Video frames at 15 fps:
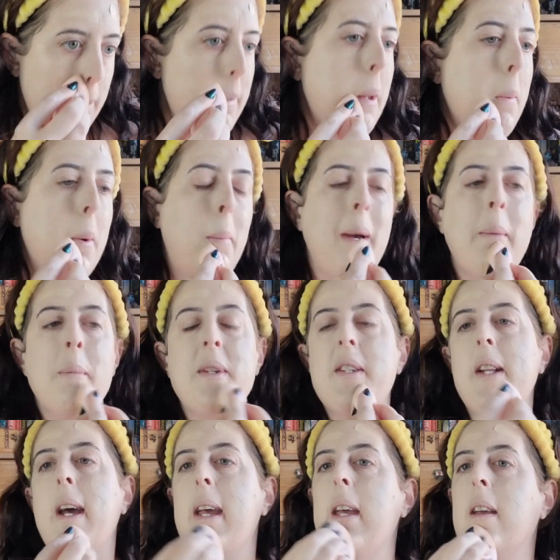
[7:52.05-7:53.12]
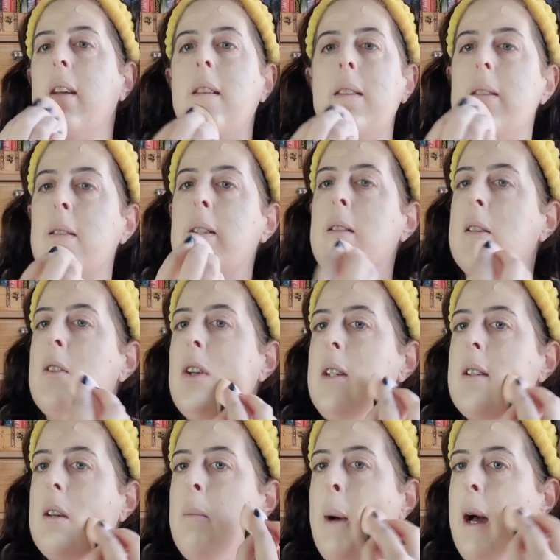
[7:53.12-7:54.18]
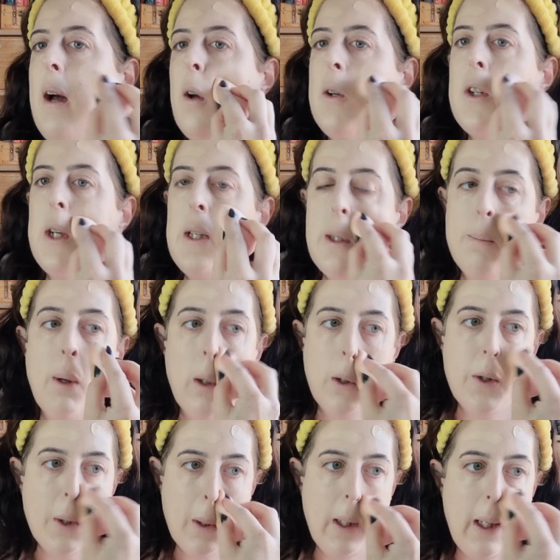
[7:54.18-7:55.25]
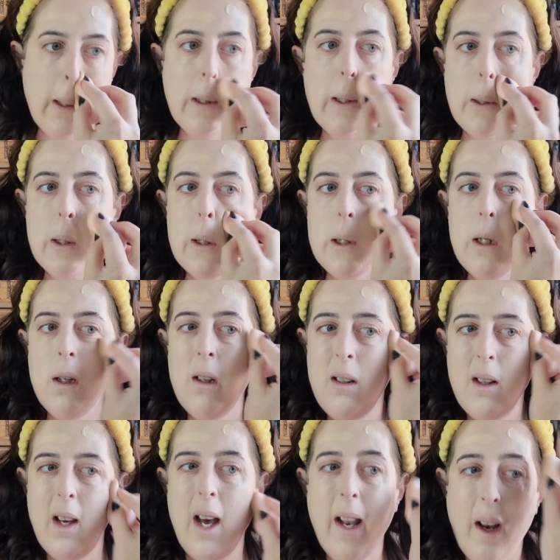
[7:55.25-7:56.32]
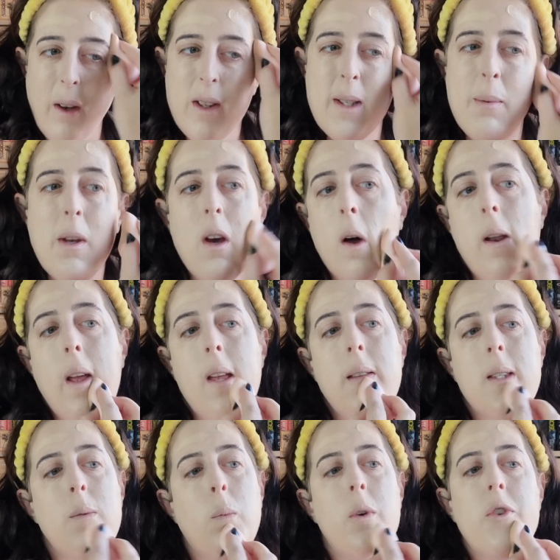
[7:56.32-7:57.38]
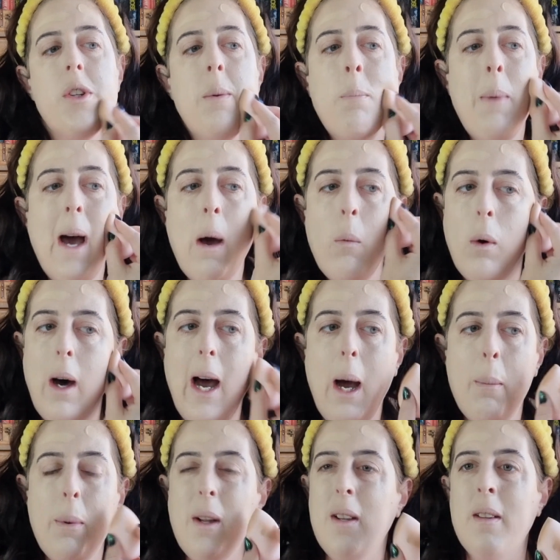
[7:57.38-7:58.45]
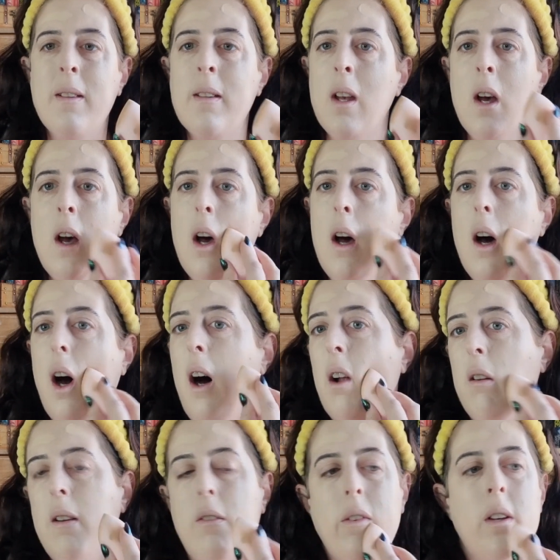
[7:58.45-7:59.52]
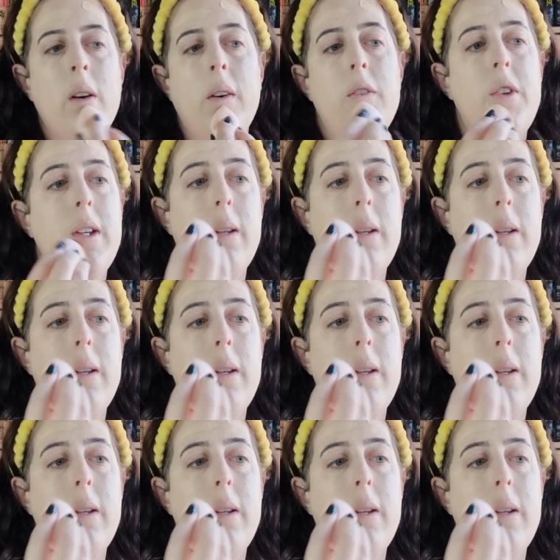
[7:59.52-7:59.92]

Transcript: people make mistakes, she's come out, she's apologised, and to be honest, watching back what happens, I don't even know if